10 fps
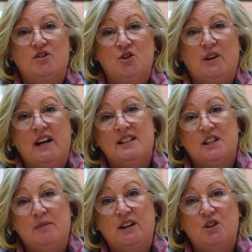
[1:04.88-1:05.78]
so that you get to
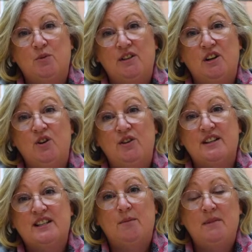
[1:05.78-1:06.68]
speak to other
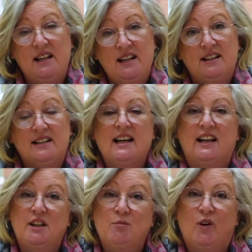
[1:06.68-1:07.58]
learners coming in and
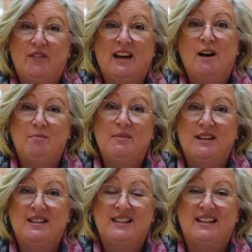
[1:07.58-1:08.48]
telling them what the
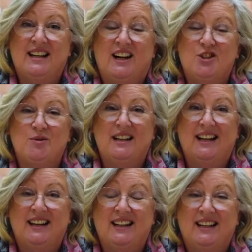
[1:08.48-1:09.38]
campus is actually
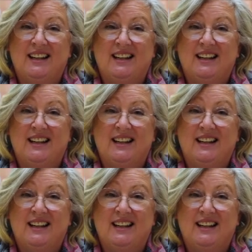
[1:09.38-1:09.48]
like.